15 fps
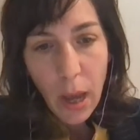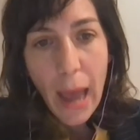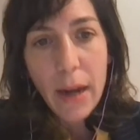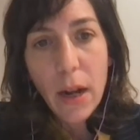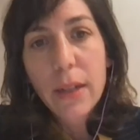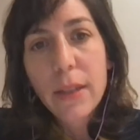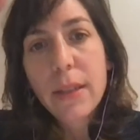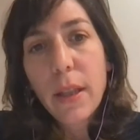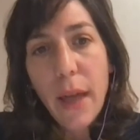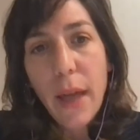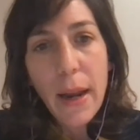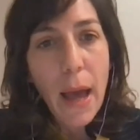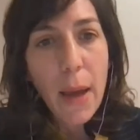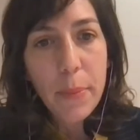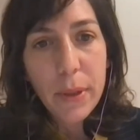And until
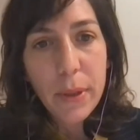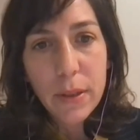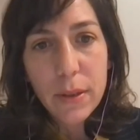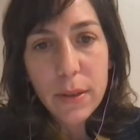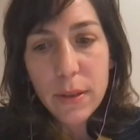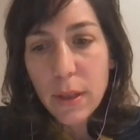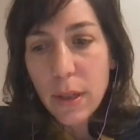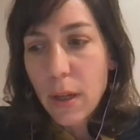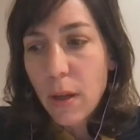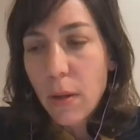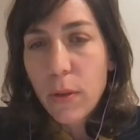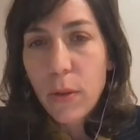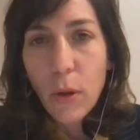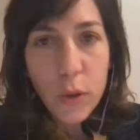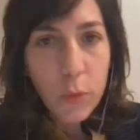that happens,
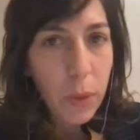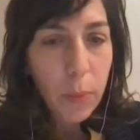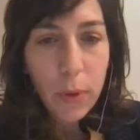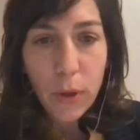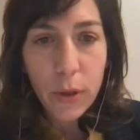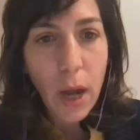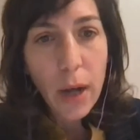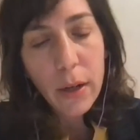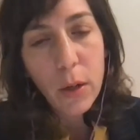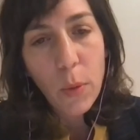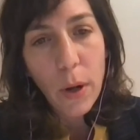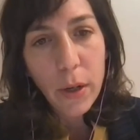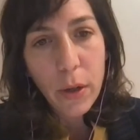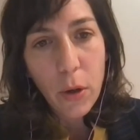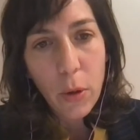those people are not going to
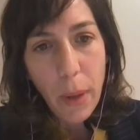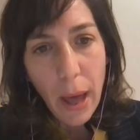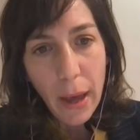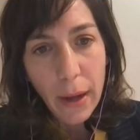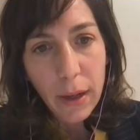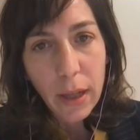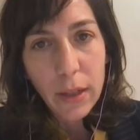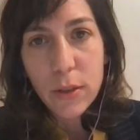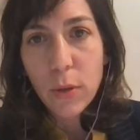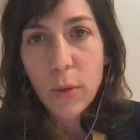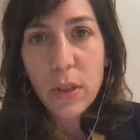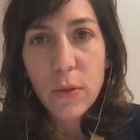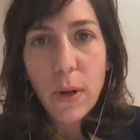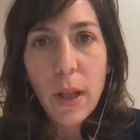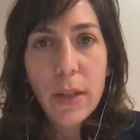want to go back. And so
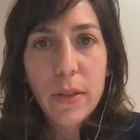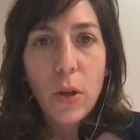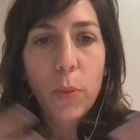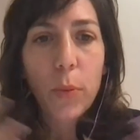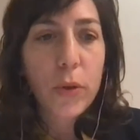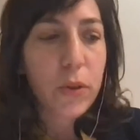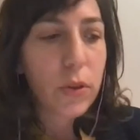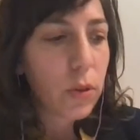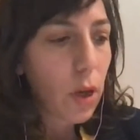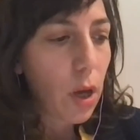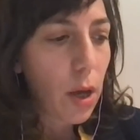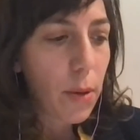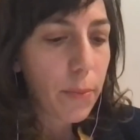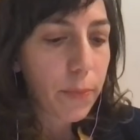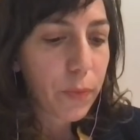Israel has almost
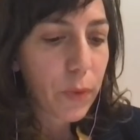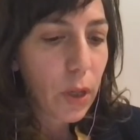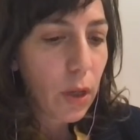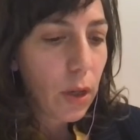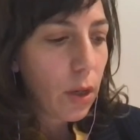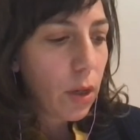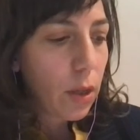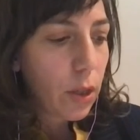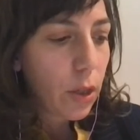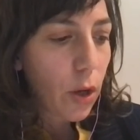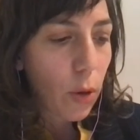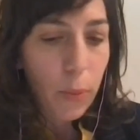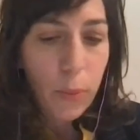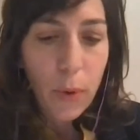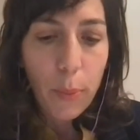
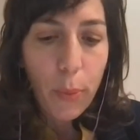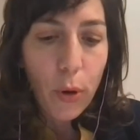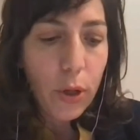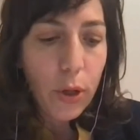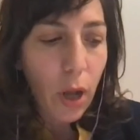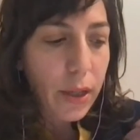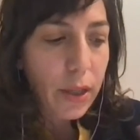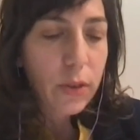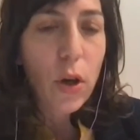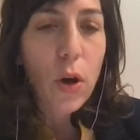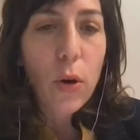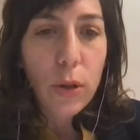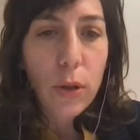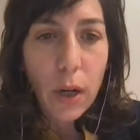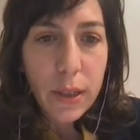put on
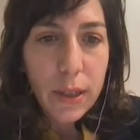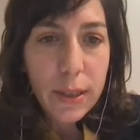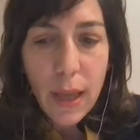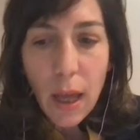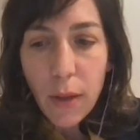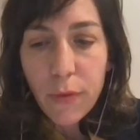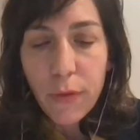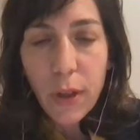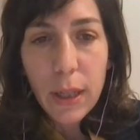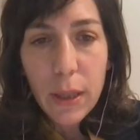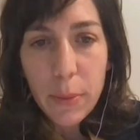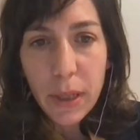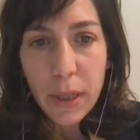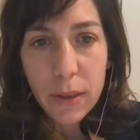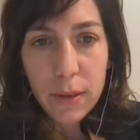itself a
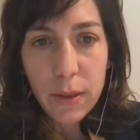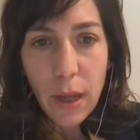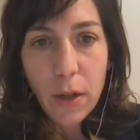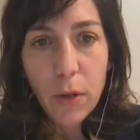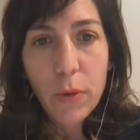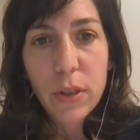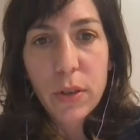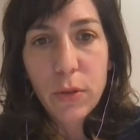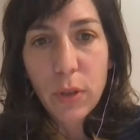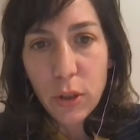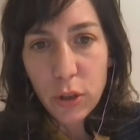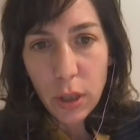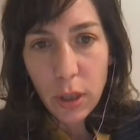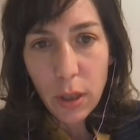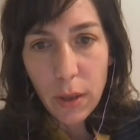limit and a
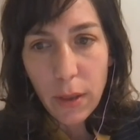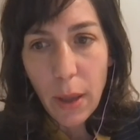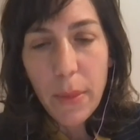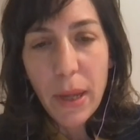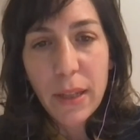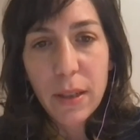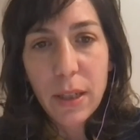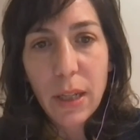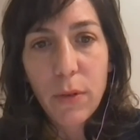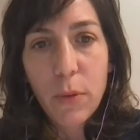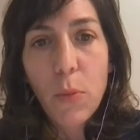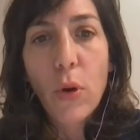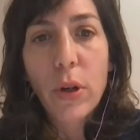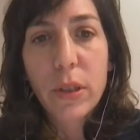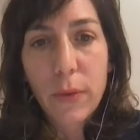restriction that makes it
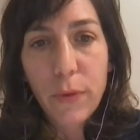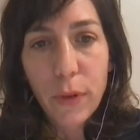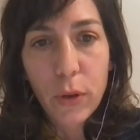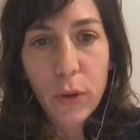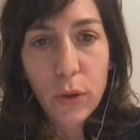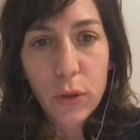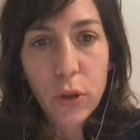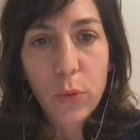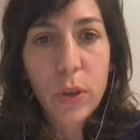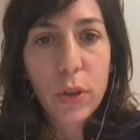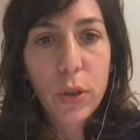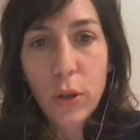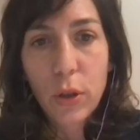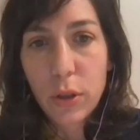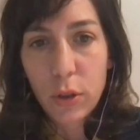even more difficult to
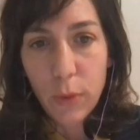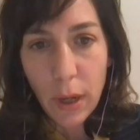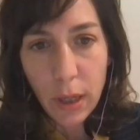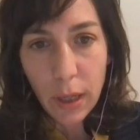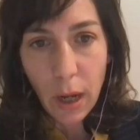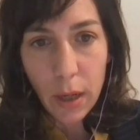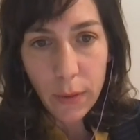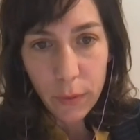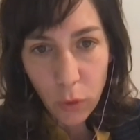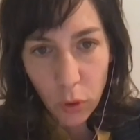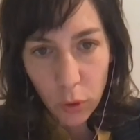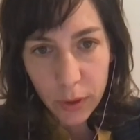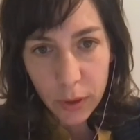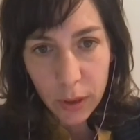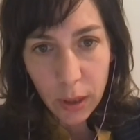return to any kind of
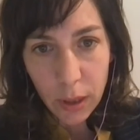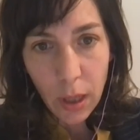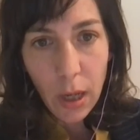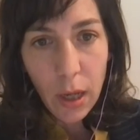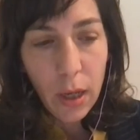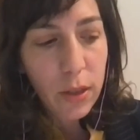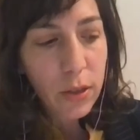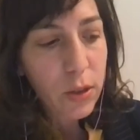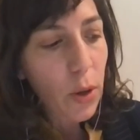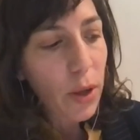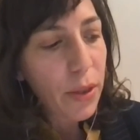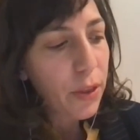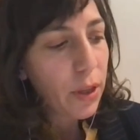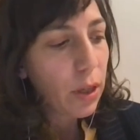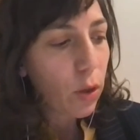normalcy. And so I
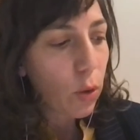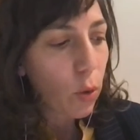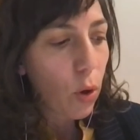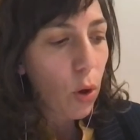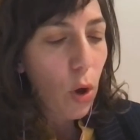think